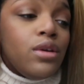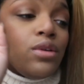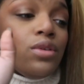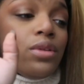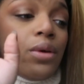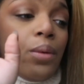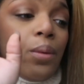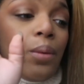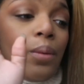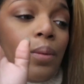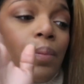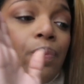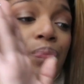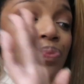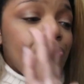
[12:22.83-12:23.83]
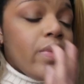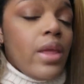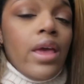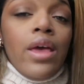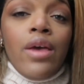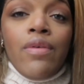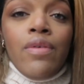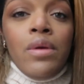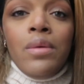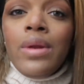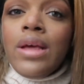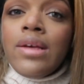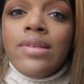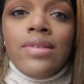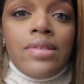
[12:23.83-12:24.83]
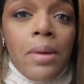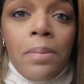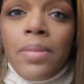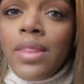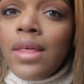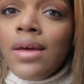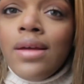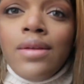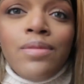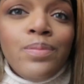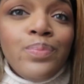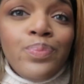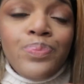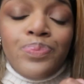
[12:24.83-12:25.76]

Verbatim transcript: So if you need something